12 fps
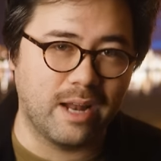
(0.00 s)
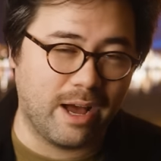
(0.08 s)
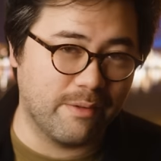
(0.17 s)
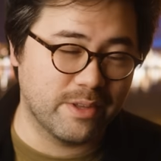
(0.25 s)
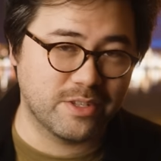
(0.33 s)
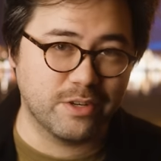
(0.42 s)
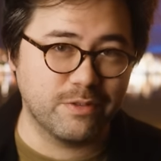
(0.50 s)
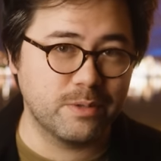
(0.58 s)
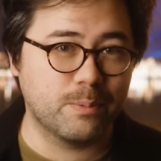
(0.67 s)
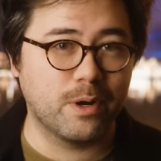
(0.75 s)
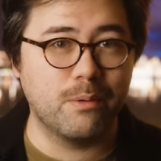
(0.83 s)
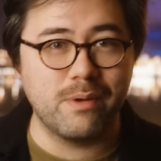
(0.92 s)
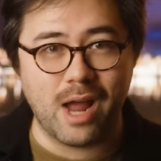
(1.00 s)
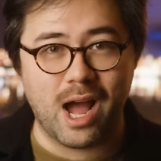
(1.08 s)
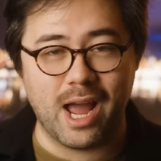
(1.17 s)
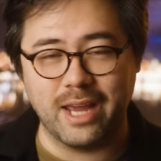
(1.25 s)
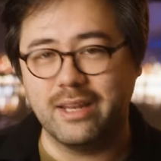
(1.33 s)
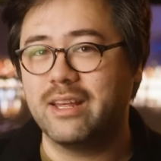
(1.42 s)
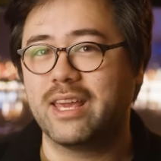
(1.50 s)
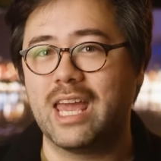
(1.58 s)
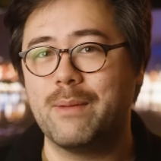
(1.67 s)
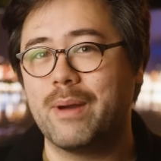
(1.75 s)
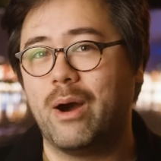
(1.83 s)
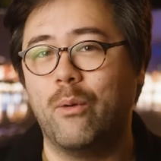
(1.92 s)
Now, the Surface Pro 9
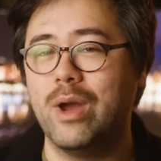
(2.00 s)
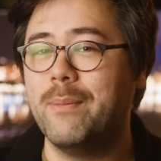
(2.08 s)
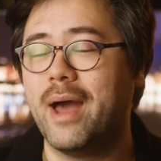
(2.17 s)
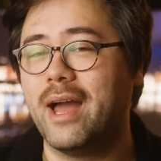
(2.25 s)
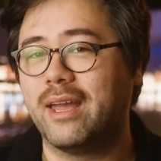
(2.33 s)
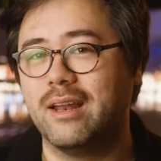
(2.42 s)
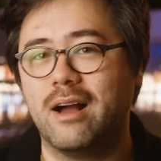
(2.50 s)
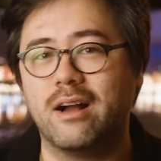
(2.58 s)
came out way back in